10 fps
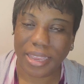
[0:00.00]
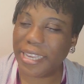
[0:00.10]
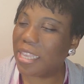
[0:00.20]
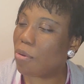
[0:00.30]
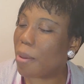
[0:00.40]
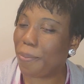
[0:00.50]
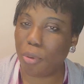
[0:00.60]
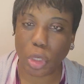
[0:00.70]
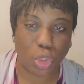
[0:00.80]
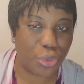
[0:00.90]
It's not our
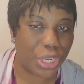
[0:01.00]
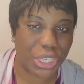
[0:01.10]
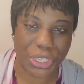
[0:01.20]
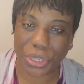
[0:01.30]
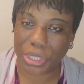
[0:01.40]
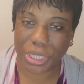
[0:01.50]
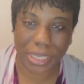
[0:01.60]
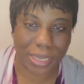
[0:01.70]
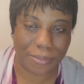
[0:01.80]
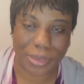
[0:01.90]
portion in Jesus'
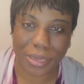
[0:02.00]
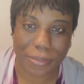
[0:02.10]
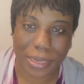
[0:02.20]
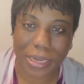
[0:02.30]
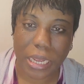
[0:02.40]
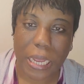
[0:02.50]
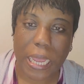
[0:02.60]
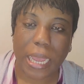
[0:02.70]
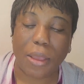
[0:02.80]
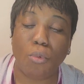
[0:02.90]
name. Amen.
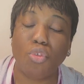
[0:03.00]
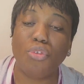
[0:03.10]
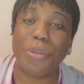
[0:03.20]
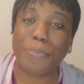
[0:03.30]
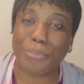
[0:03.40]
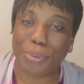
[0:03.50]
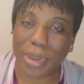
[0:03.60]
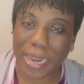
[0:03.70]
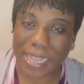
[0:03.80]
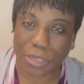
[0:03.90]
We're going to
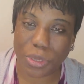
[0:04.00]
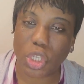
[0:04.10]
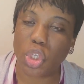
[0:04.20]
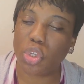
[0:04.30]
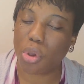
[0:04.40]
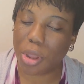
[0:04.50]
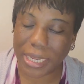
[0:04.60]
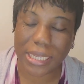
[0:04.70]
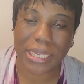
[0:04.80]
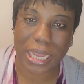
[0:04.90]
replace it with
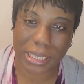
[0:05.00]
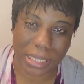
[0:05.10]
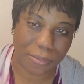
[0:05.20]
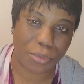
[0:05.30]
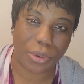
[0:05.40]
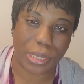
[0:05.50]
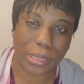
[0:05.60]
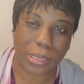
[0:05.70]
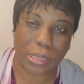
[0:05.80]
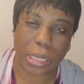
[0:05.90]
sudden
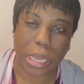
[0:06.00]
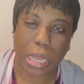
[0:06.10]
testimonies